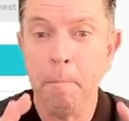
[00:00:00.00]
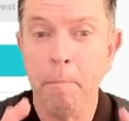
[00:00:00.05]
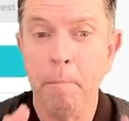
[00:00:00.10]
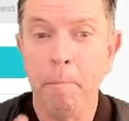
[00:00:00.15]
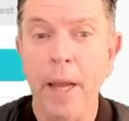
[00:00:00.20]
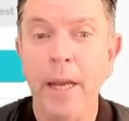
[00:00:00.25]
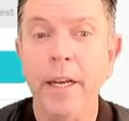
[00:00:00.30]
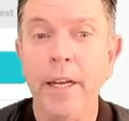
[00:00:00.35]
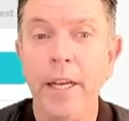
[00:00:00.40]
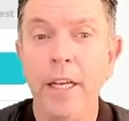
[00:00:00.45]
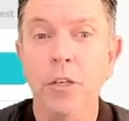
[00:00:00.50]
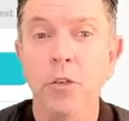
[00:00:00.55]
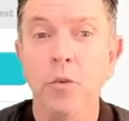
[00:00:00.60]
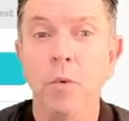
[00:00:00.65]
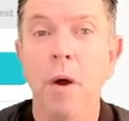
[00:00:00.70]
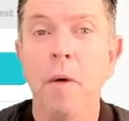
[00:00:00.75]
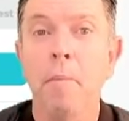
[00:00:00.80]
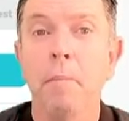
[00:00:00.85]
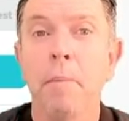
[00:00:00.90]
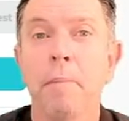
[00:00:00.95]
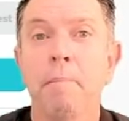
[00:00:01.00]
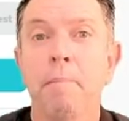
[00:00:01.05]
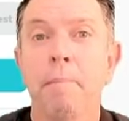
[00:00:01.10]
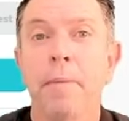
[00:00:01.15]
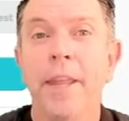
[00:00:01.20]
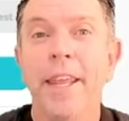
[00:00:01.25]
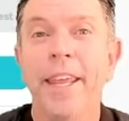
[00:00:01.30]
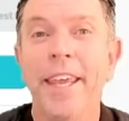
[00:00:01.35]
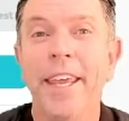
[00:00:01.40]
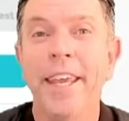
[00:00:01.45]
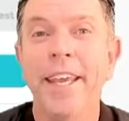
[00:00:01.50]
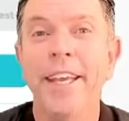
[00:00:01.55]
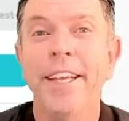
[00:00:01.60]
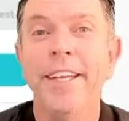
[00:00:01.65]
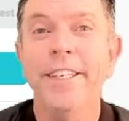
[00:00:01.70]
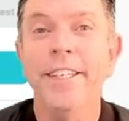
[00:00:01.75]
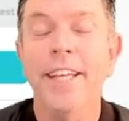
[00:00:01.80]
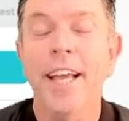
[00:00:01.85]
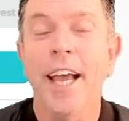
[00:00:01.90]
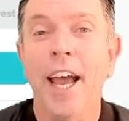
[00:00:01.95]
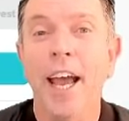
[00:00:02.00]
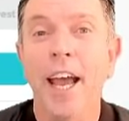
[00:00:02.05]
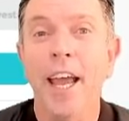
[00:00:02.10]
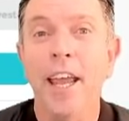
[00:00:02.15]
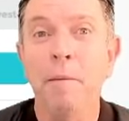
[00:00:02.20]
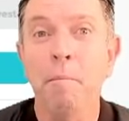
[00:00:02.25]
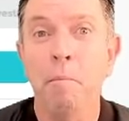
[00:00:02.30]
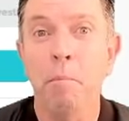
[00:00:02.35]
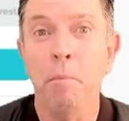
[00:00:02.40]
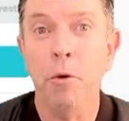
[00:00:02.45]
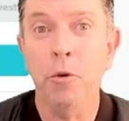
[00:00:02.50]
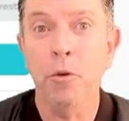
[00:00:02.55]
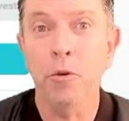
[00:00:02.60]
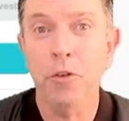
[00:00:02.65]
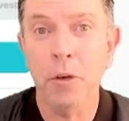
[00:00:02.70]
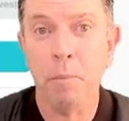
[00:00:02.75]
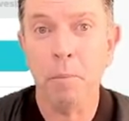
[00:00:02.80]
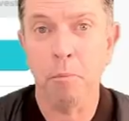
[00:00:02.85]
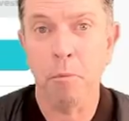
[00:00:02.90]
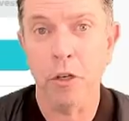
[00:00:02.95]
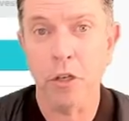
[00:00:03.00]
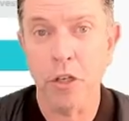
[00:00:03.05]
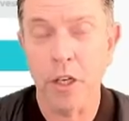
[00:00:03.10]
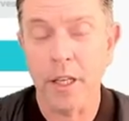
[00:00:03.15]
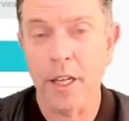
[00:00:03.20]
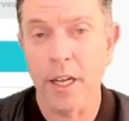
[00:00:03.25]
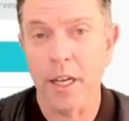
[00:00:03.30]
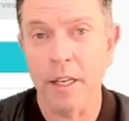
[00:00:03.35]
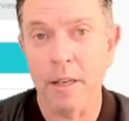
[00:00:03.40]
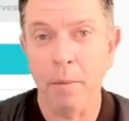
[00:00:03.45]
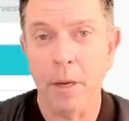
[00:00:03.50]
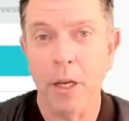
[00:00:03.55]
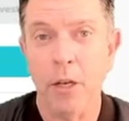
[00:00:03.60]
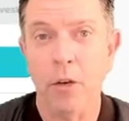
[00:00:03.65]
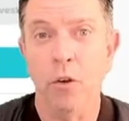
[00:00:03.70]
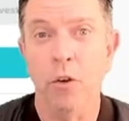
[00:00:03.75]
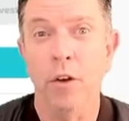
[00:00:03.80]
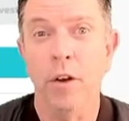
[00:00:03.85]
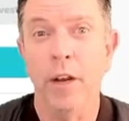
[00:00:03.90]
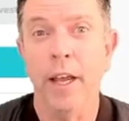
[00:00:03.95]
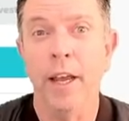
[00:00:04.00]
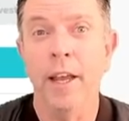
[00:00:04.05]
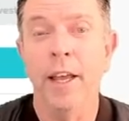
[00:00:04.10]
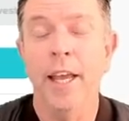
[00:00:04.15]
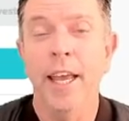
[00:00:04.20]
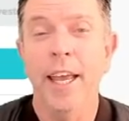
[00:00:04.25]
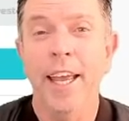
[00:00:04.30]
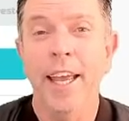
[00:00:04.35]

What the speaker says: PancakeSwap is a blue chip project, as I mentioned earlier.